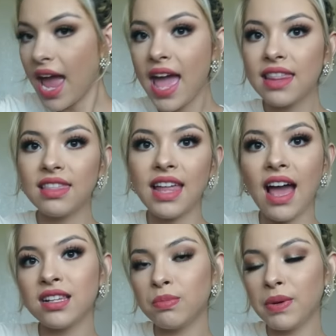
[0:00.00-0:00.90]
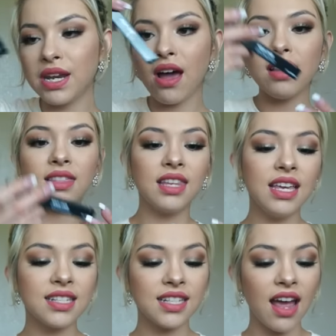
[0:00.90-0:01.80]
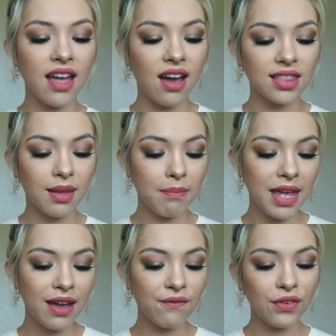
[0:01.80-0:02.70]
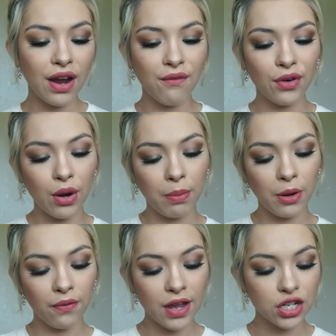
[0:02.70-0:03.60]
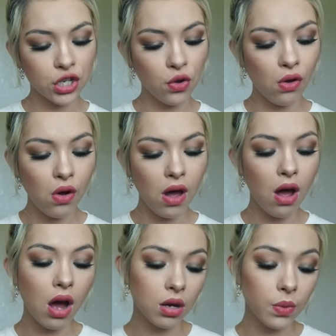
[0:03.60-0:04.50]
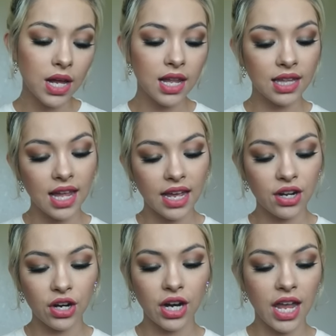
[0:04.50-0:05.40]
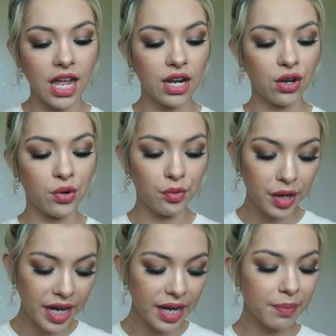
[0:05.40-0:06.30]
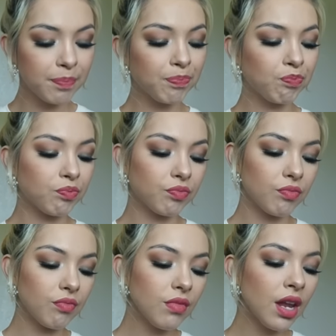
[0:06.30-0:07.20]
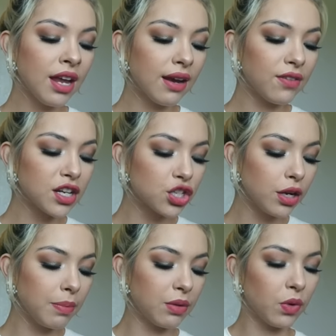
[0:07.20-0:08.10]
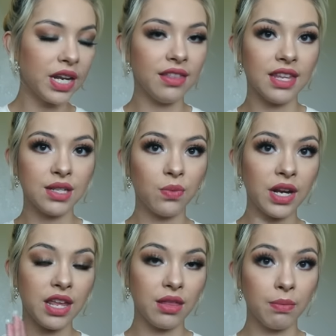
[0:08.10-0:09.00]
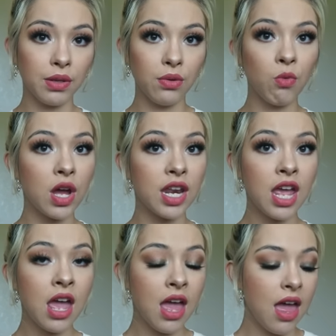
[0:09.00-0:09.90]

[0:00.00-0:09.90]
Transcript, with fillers: And last but not least, I got the Makeup Forever Professional Aqua Liner in green. And I've actually been wanting this one and the blue one